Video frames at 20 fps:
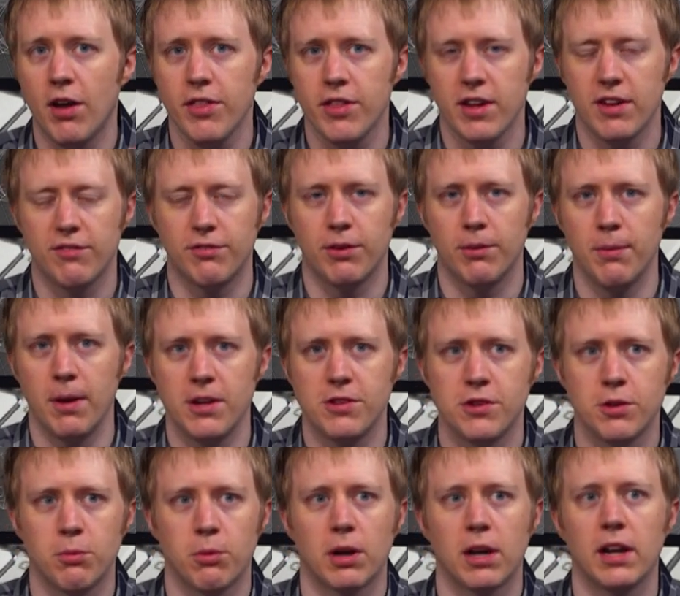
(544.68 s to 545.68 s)
the
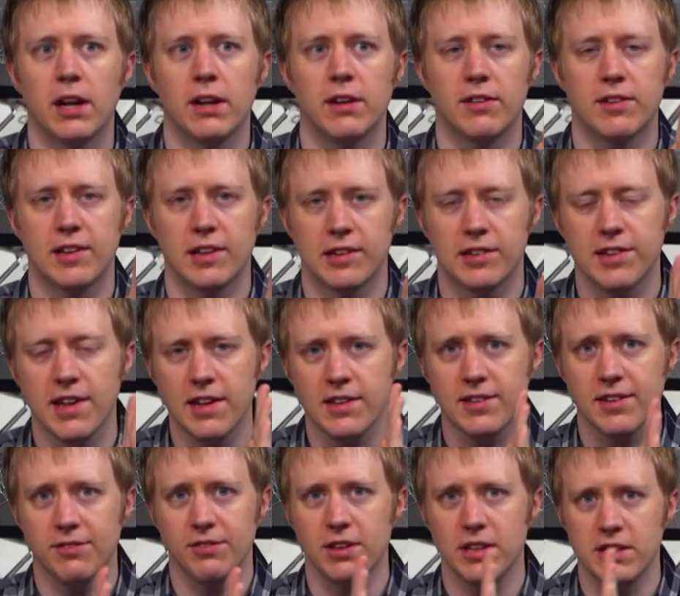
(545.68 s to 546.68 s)
information. We're going to
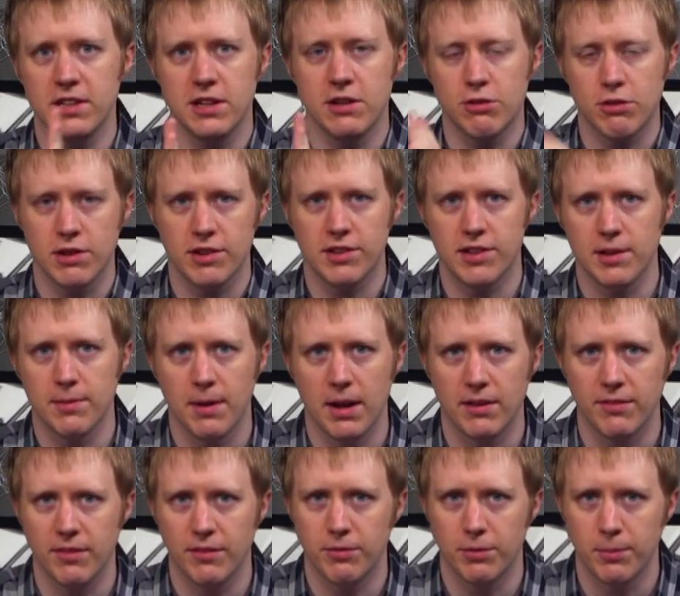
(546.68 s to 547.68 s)
successively decrease the amount
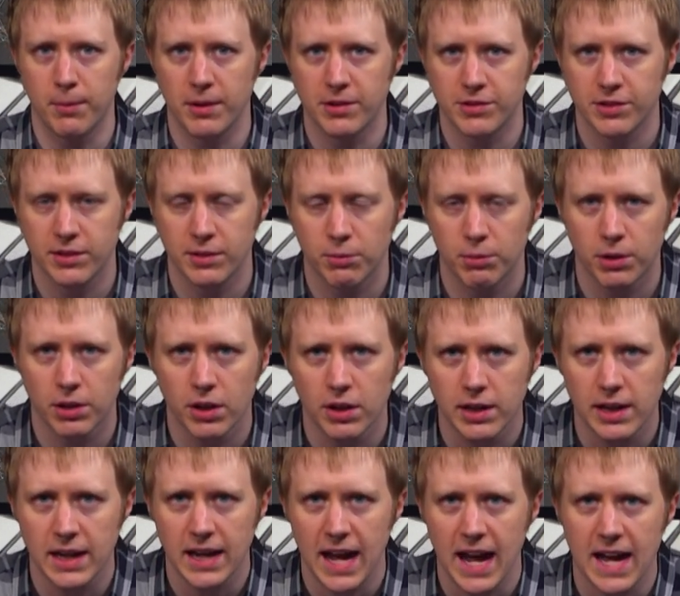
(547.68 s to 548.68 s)
of information that we're
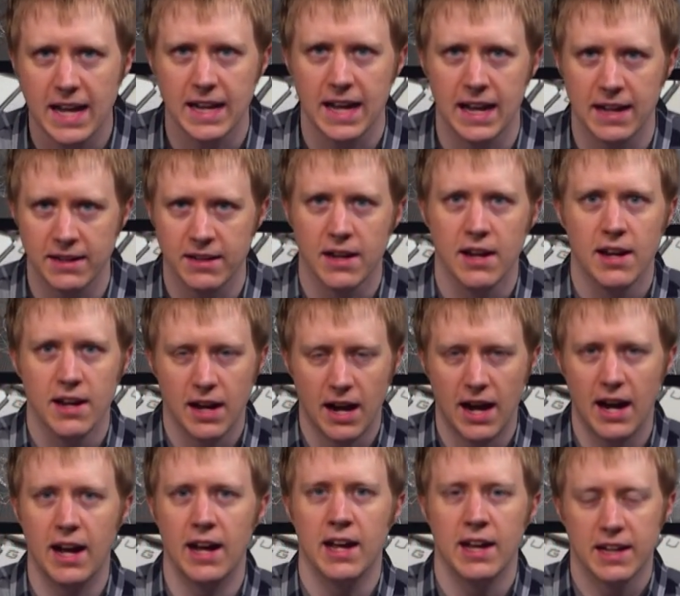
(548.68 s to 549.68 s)
looking at and
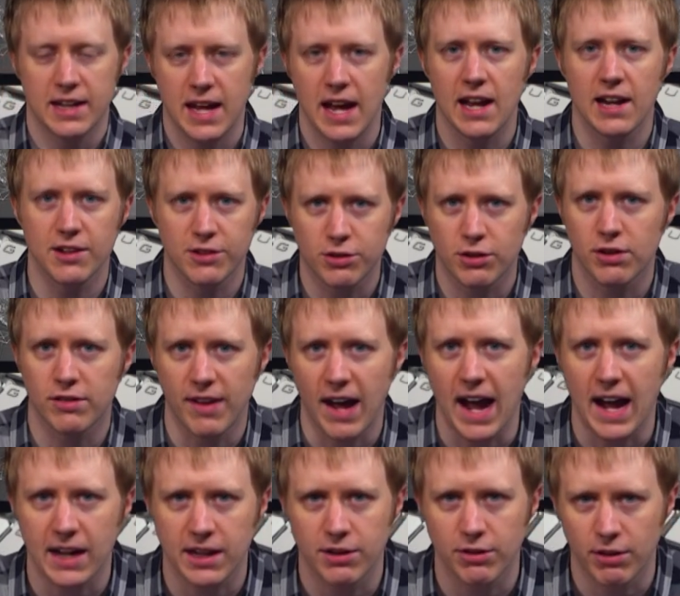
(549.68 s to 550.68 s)
uh, get a sort of
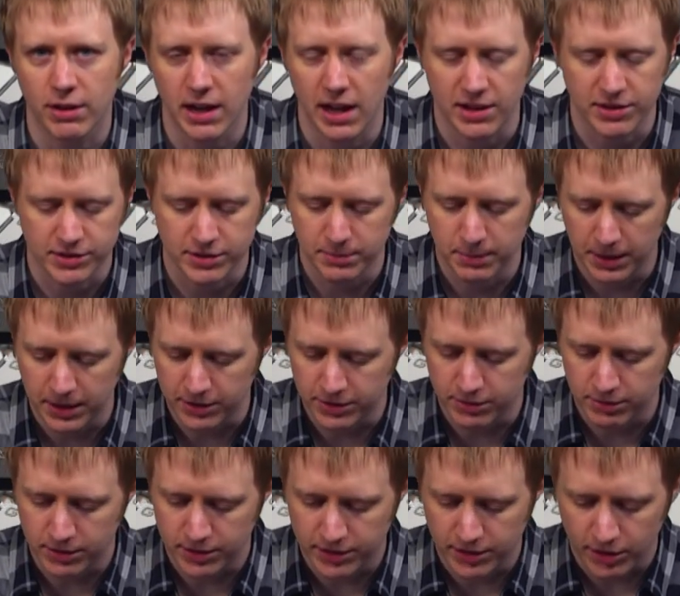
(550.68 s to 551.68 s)
accurate estimate as
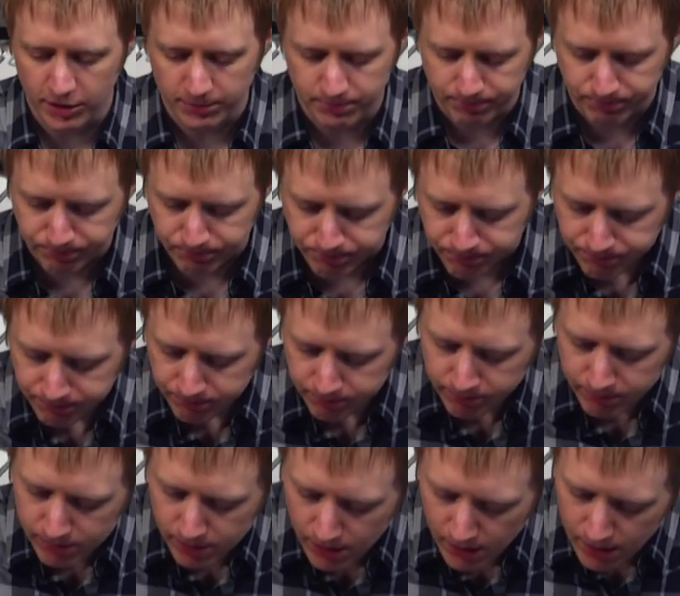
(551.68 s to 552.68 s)
a result.
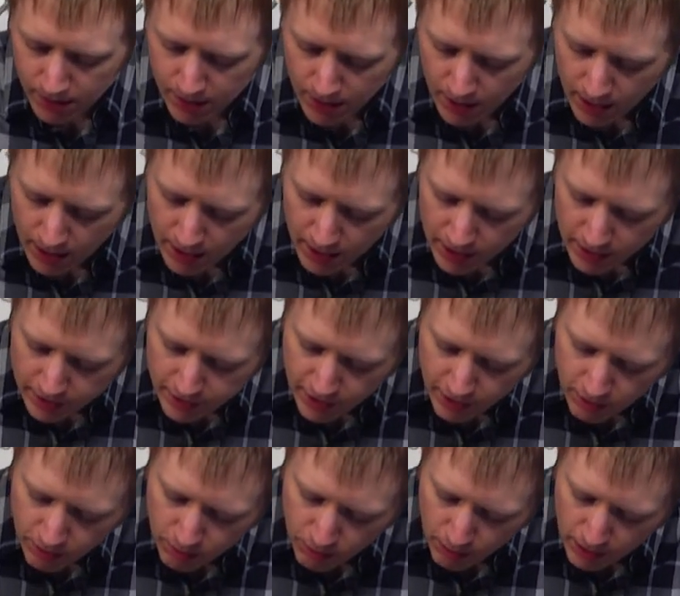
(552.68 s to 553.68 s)

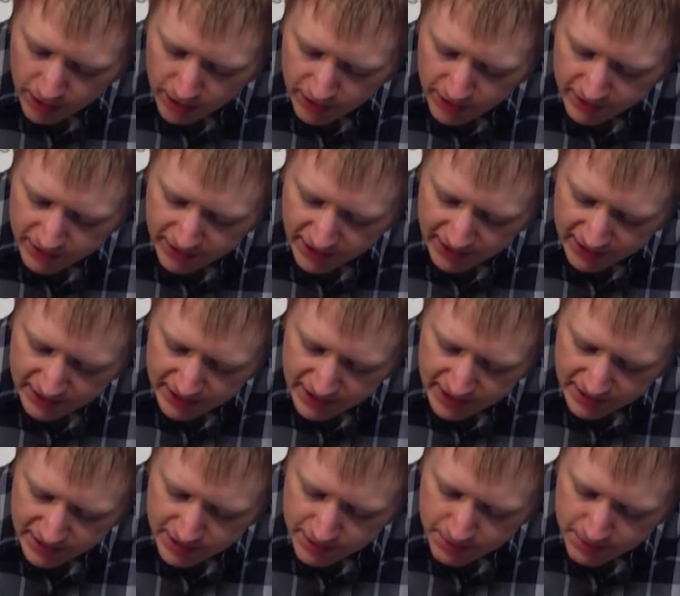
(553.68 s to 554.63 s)
So one of the techniques you